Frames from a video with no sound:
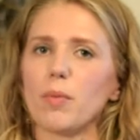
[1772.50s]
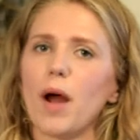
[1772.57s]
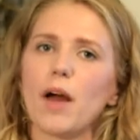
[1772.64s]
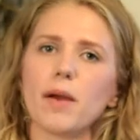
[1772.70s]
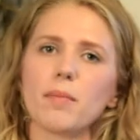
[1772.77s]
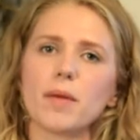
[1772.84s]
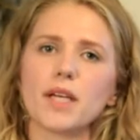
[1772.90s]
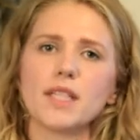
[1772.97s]
brown.
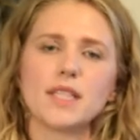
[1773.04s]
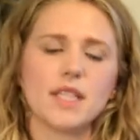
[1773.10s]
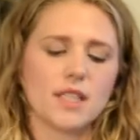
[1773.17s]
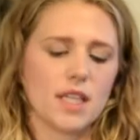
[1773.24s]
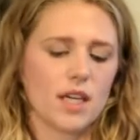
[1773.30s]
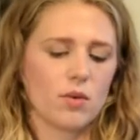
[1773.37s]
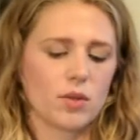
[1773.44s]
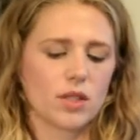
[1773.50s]
I'm going to
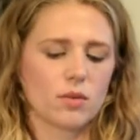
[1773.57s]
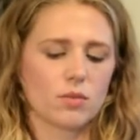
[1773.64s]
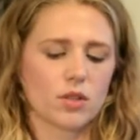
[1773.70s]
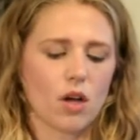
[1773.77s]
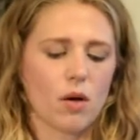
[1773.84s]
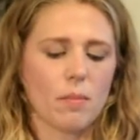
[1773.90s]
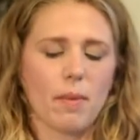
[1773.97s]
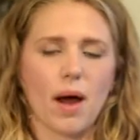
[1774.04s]
season it with some
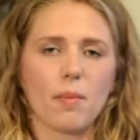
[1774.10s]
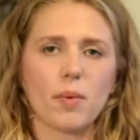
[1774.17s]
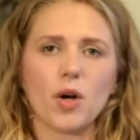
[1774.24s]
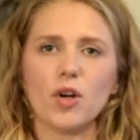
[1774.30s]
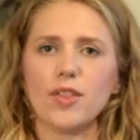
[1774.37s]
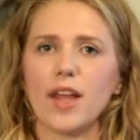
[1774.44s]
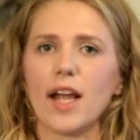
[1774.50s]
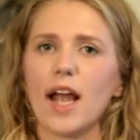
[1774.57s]
salt and pepper
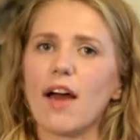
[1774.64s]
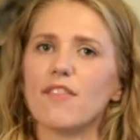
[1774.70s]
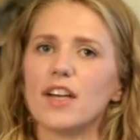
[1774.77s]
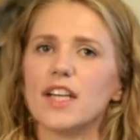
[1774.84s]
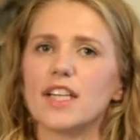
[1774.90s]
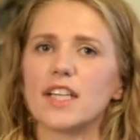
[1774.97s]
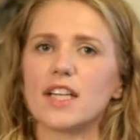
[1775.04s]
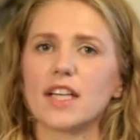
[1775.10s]
and then give
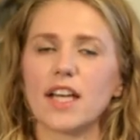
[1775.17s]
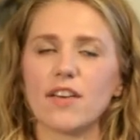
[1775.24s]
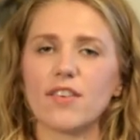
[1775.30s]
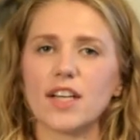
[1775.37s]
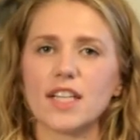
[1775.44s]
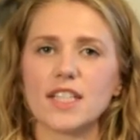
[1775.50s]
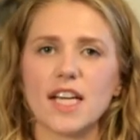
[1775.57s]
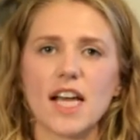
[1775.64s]
it a, give
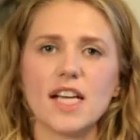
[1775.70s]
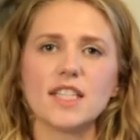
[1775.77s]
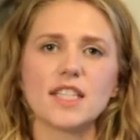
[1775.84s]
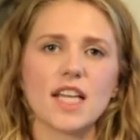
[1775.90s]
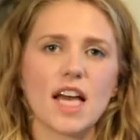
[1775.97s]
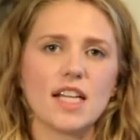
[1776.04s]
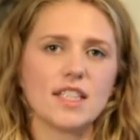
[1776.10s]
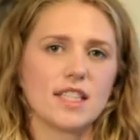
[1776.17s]
it a taste
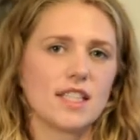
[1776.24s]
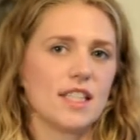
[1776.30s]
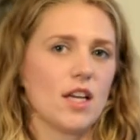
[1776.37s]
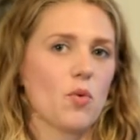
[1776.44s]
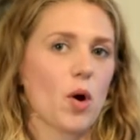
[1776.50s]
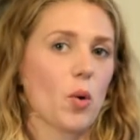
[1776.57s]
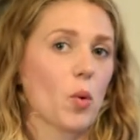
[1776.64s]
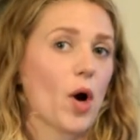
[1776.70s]
and see
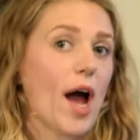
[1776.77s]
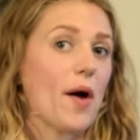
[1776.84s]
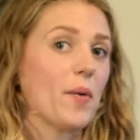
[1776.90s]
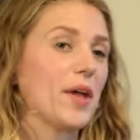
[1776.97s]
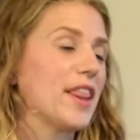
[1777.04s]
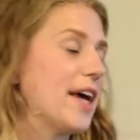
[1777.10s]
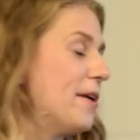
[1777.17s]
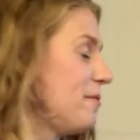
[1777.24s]
where we're at
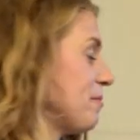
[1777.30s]
with it.